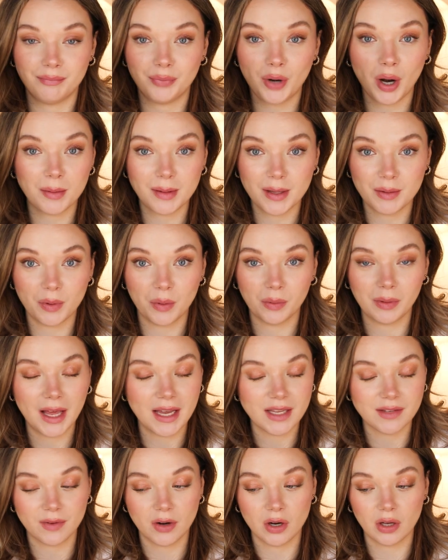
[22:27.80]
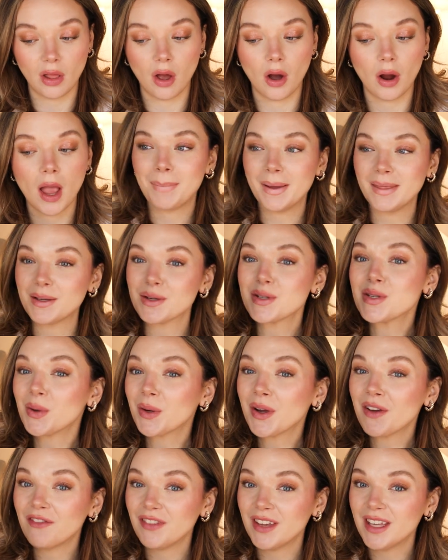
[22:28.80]
probably won't last very long, but they're so
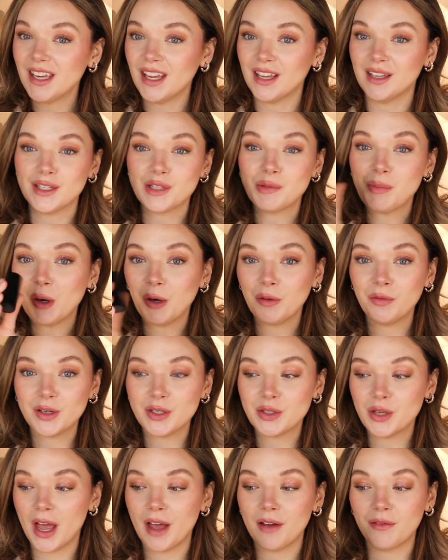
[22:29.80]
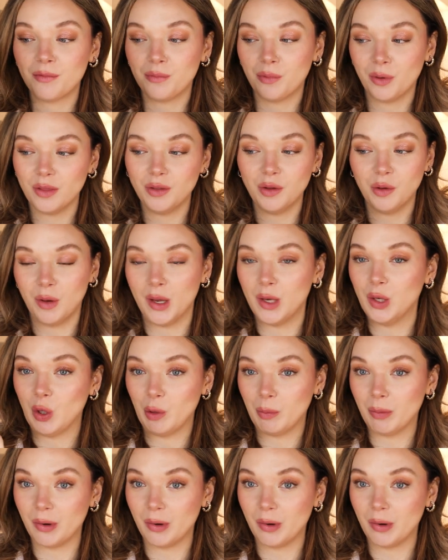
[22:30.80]
convenient. It's perfect to have with you in your